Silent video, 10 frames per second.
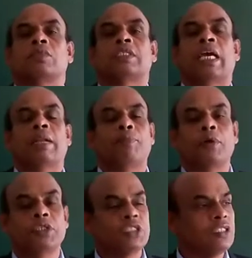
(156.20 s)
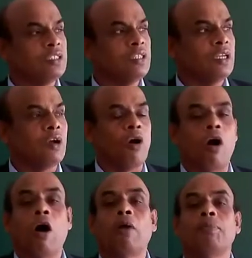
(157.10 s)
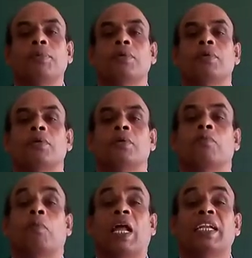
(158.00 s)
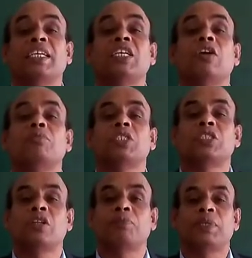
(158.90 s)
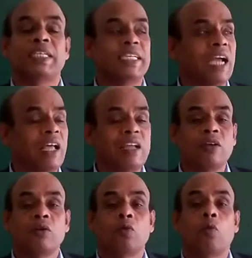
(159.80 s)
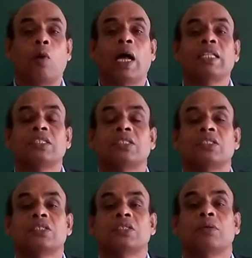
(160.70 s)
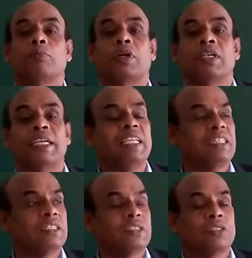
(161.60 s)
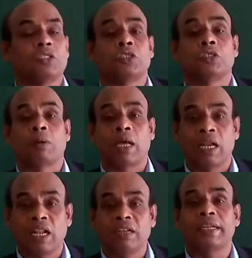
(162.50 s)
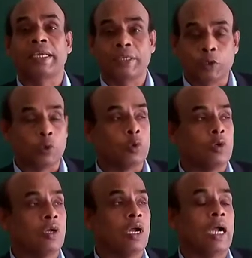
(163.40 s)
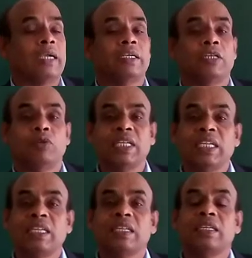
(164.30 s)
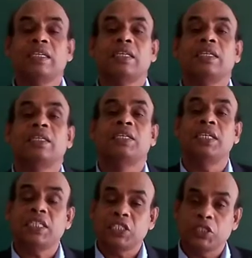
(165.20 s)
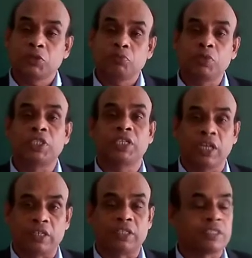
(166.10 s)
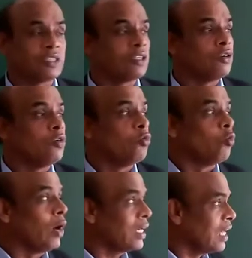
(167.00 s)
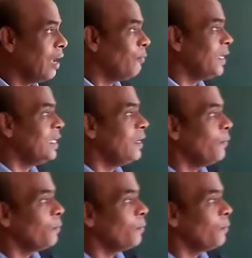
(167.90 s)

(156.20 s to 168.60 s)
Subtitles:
chairperson of Planning Commission of India was Pandit Jawaharlal Nehru, and during his period, what happened?